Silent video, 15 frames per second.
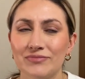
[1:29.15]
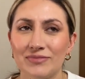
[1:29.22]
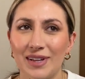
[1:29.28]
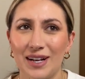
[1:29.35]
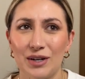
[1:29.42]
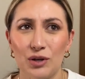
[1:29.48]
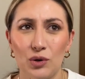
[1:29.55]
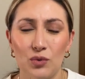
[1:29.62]
I
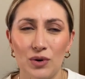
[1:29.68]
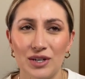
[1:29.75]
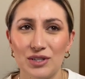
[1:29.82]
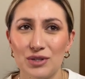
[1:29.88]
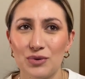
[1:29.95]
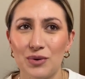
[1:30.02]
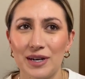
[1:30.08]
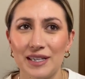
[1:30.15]
don't know,
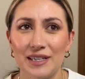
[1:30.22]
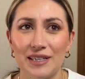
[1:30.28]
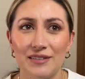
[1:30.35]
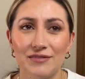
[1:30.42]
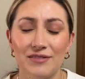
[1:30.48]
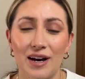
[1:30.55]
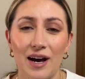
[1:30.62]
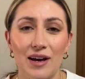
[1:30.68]

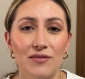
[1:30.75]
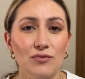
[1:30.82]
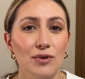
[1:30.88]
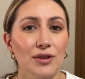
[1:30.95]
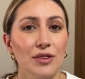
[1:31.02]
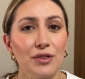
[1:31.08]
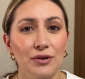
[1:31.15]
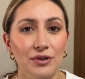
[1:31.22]
125,
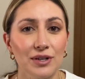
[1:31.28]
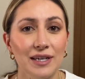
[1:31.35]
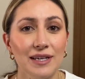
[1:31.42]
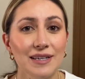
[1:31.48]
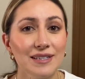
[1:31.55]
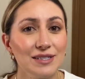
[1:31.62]
130.